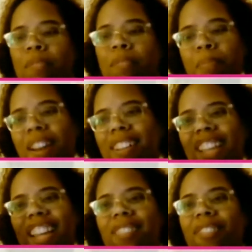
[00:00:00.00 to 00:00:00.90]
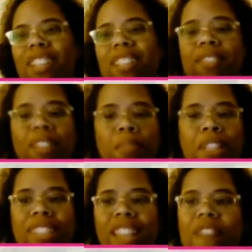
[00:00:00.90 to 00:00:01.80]
My parents, I used to want to
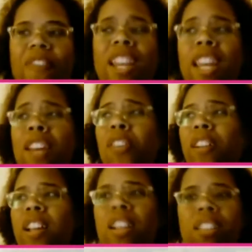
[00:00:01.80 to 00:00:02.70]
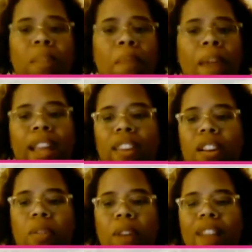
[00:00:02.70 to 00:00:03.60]
be Stephanie or
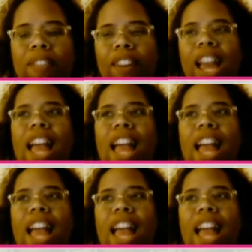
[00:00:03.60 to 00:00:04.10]
Samantha, or whoever.